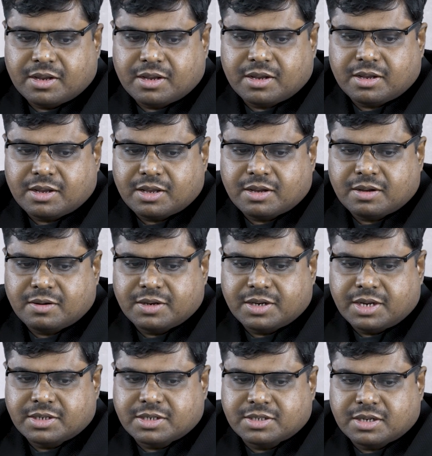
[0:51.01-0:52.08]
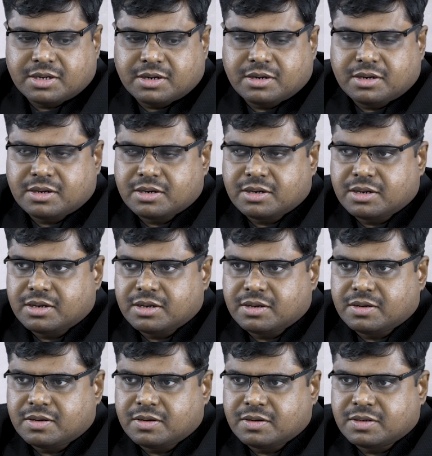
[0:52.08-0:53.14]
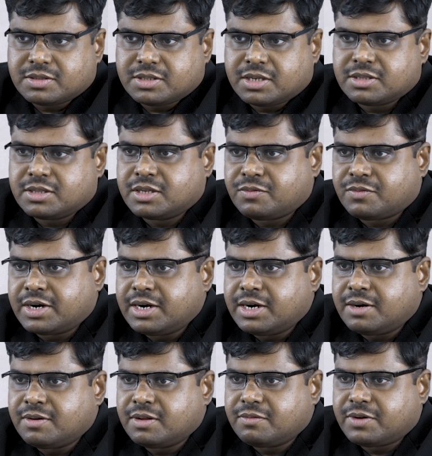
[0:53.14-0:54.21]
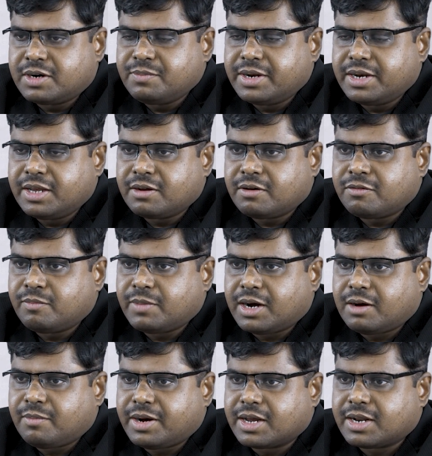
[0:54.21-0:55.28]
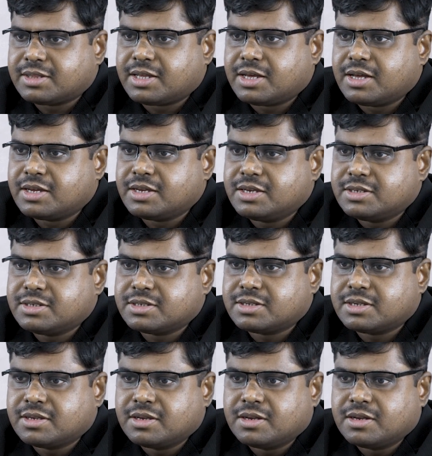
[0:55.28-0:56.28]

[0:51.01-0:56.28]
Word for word: The one meaning of Mahabharata is